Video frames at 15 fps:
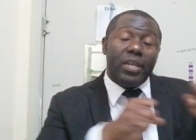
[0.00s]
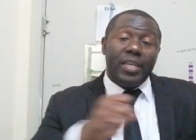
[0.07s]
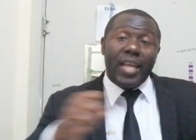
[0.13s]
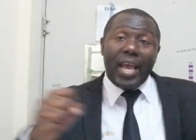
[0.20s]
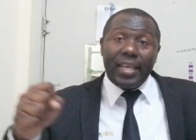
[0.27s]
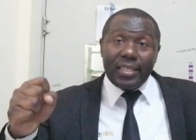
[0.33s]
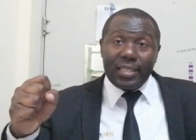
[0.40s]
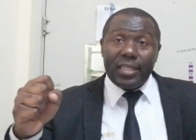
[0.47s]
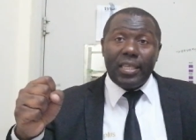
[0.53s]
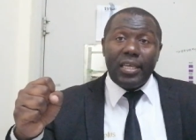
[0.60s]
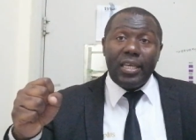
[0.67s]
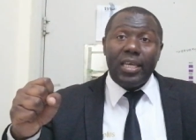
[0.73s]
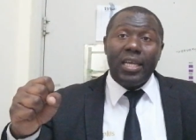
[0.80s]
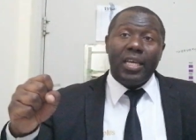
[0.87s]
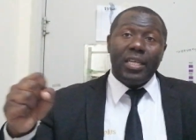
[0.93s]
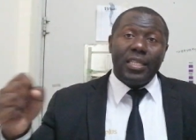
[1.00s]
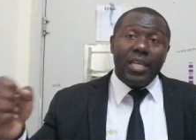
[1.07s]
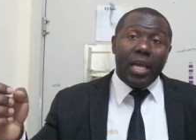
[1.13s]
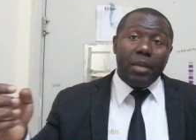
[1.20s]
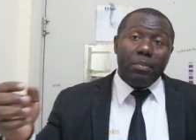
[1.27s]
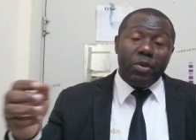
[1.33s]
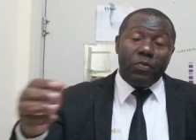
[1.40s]
nicely,
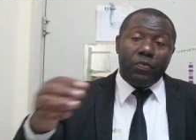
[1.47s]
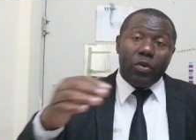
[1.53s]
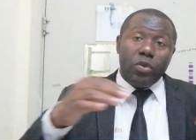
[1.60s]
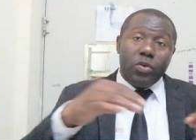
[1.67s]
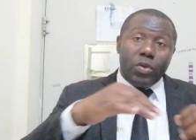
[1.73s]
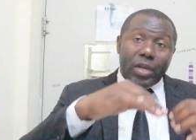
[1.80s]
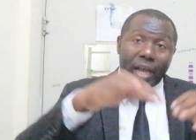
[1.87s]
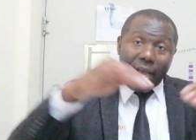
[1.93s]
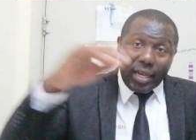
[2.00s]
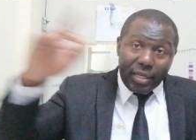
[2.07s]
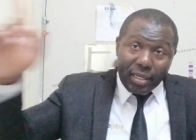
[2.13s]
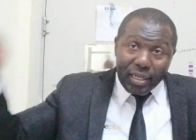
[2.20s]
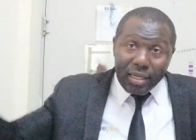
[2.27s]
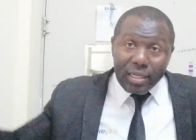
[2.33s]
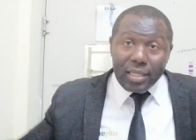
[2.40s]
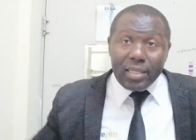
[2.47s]
then before you can